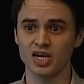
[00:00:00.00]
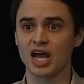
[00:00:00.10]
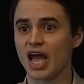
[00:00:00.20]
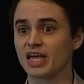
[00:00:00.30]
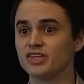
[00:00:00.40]

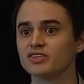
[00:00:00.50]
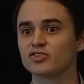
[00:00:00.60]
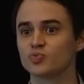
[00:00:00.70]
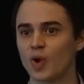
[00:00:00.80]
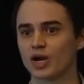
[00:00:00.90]
And this is
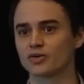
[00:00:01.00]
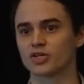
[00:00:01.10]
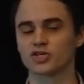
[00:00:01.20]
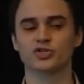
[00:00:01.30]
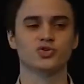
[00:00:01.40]
where the
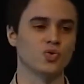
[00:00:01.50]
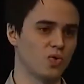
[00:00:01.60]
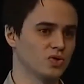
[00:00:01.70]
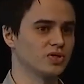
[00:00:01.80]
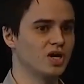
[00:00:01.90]

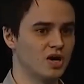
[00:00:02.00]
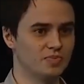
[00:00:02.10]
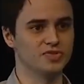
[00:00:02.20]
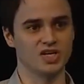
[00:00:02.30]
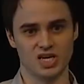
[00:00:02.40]
controller comes
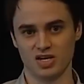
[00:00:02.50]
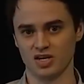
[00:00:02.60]
in.